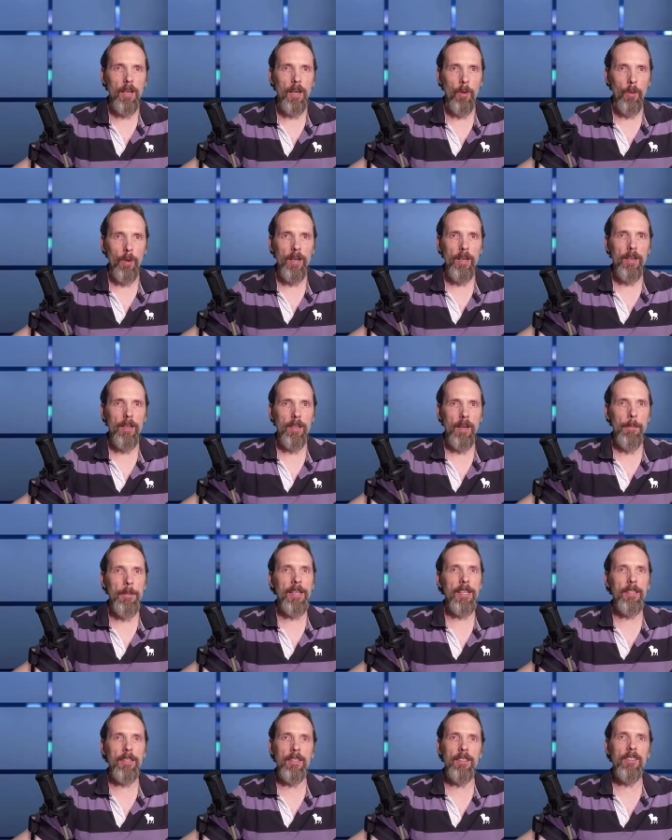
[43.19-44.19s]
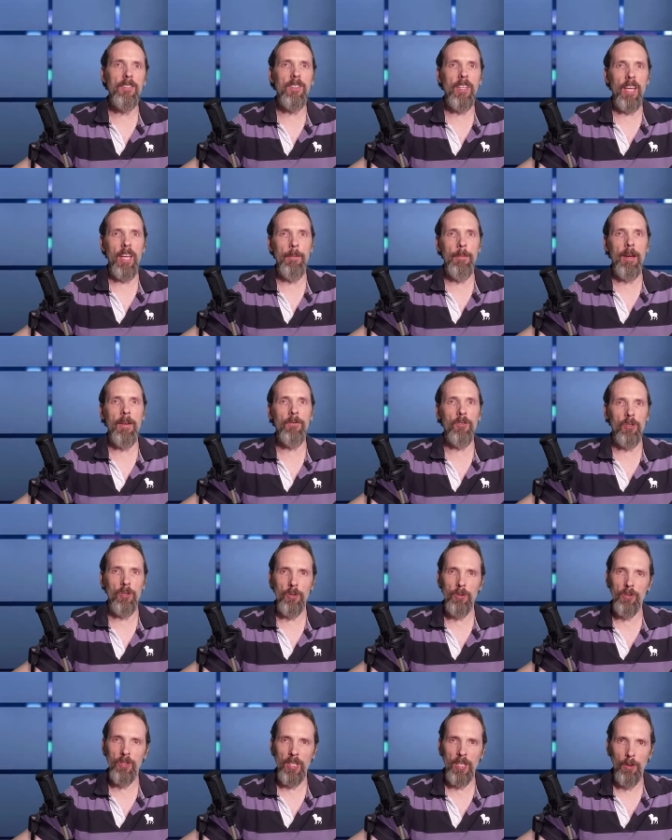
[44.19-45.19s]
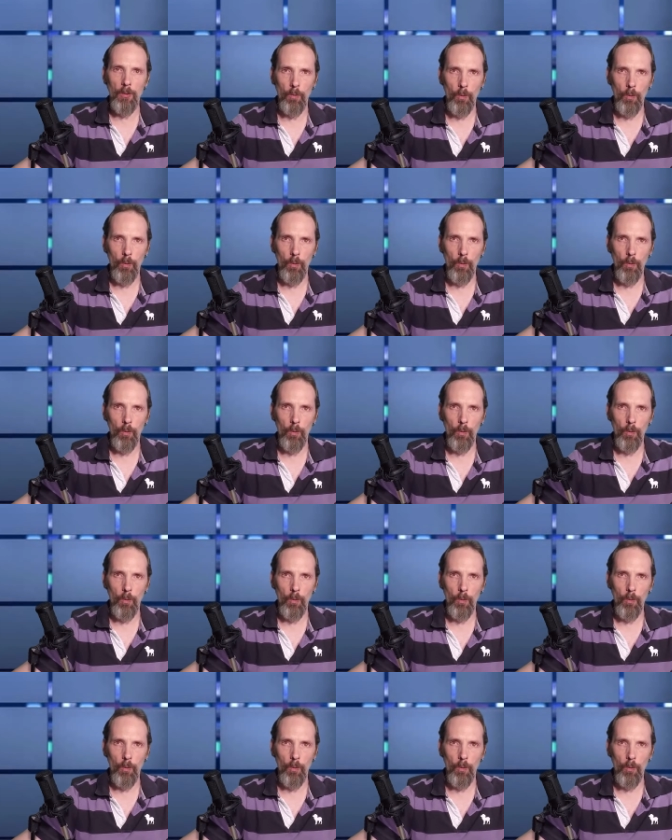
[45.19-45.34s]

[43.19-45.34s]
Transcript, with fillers: Aware are coming into this game after losing a